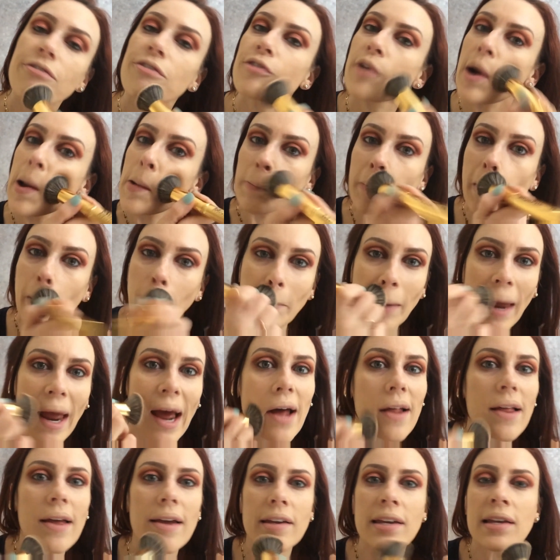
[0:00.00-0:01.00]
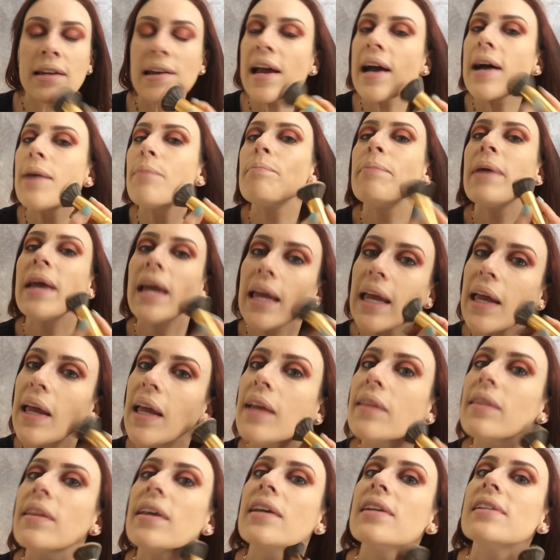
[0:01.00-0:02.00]
from the palette, and not
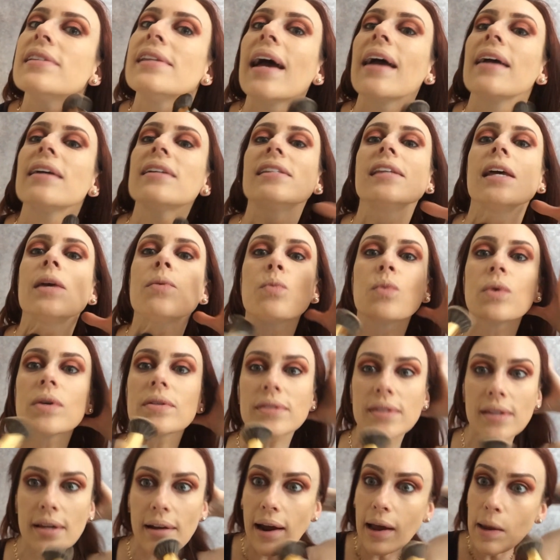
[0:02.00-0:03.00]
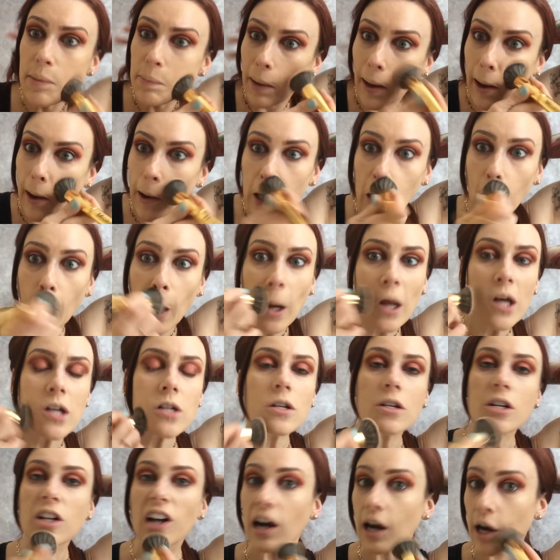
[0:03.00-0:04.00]
picking the exact same ones that I picked
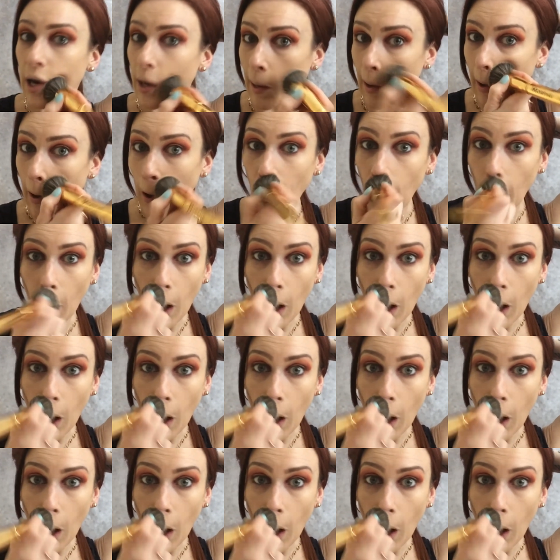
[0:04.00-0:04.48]
to try